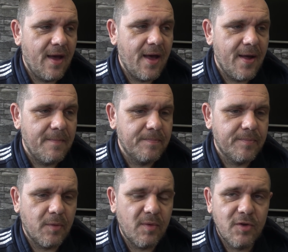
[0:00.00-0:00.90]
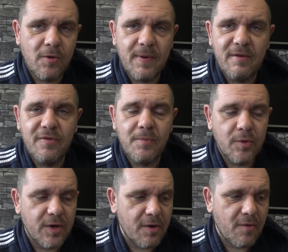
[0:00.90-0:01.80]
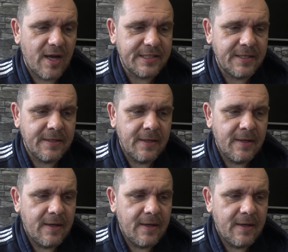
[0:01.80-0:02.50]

but with European football on the horizon,